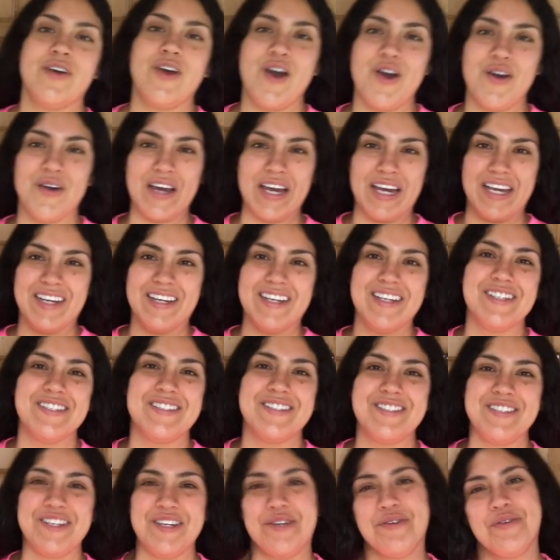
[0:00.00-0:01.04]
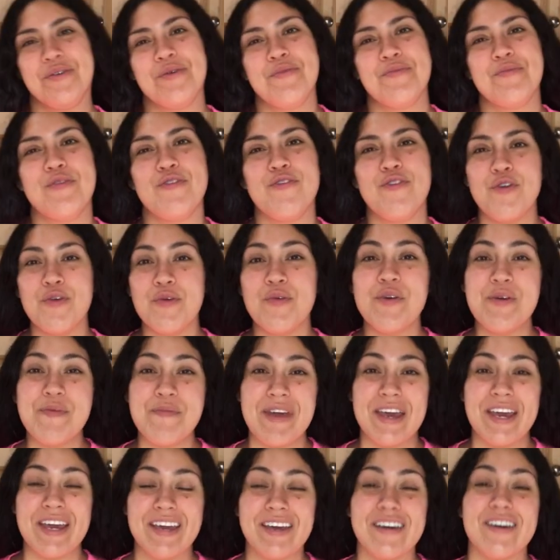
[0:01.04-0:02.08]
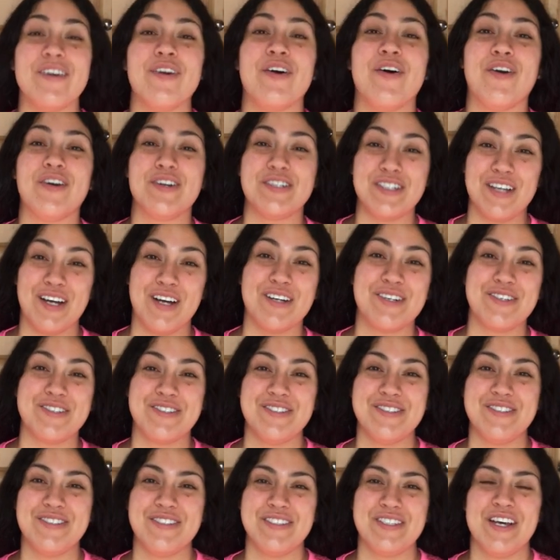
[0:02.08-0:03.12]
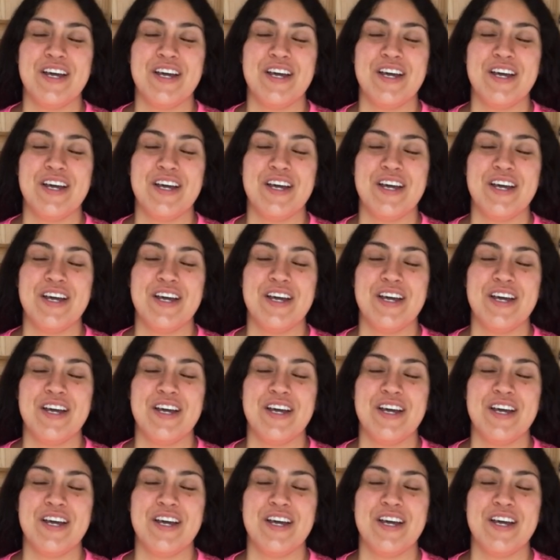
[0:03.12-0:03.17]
Okay, so before we make our tacos,